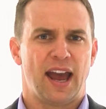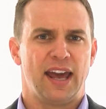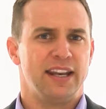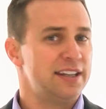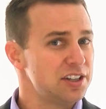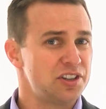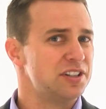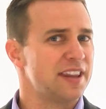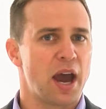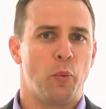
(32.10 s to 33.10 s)
In addition
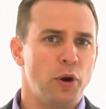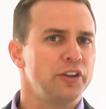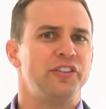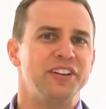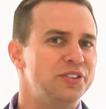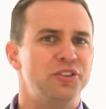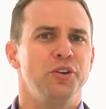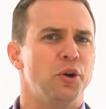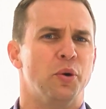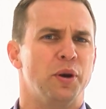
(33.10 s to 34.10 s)
to that, what does he
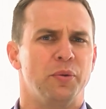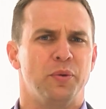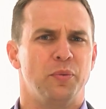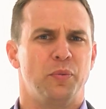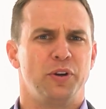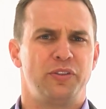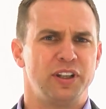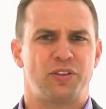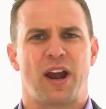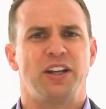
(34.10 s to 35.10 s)
do? And what is
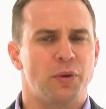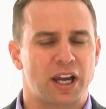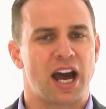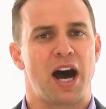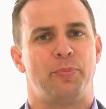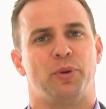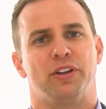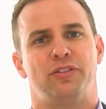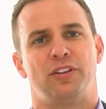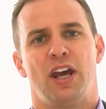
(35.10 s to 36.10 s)
he trying to
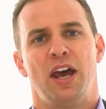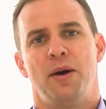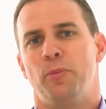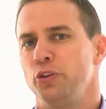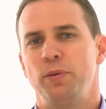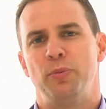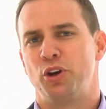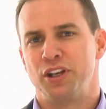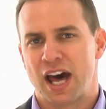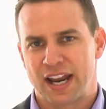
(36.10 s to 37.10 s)
accomplish? Most people
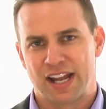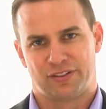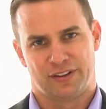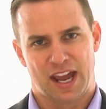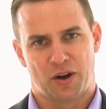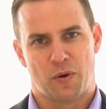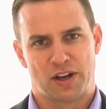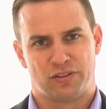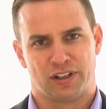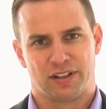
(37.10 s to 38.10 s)
could not answer that
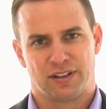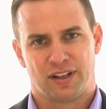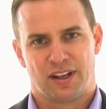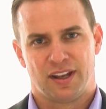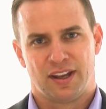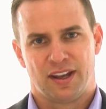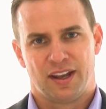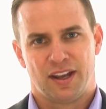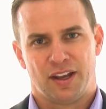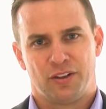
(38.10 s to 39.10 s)
question.
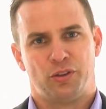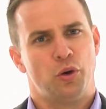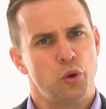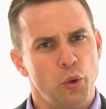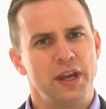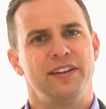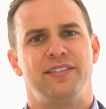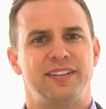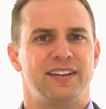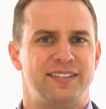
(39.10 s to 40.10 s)
So who
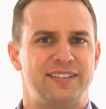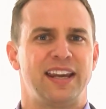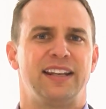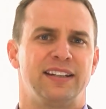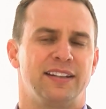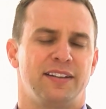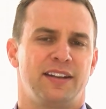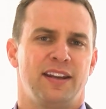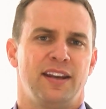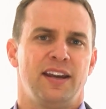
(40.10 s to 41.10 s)
is Satan?
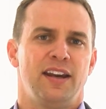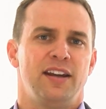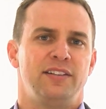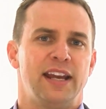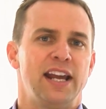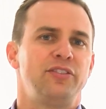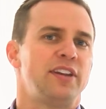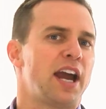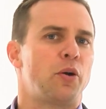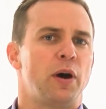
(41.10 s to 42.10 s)
To
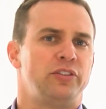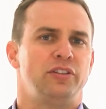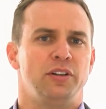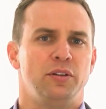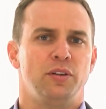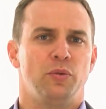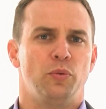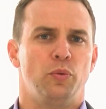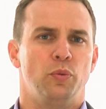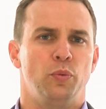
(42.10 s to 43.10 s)
answer that question,
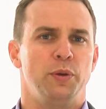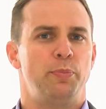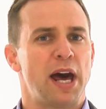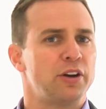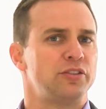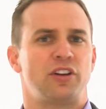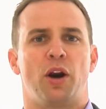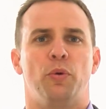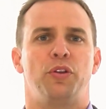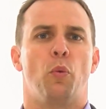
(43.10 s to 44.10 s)
we'd better
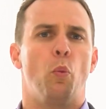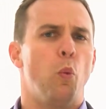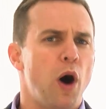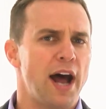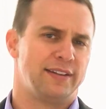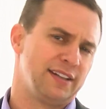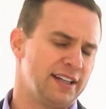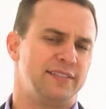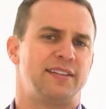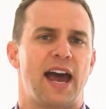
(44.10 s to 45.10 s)
start with what
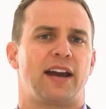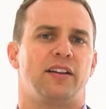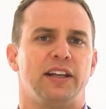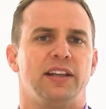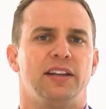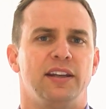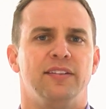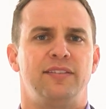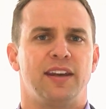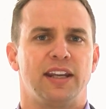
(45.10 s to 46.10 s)
exactly
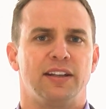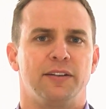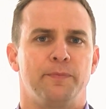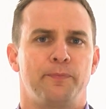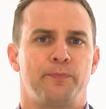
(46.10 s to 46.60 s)
is Satan.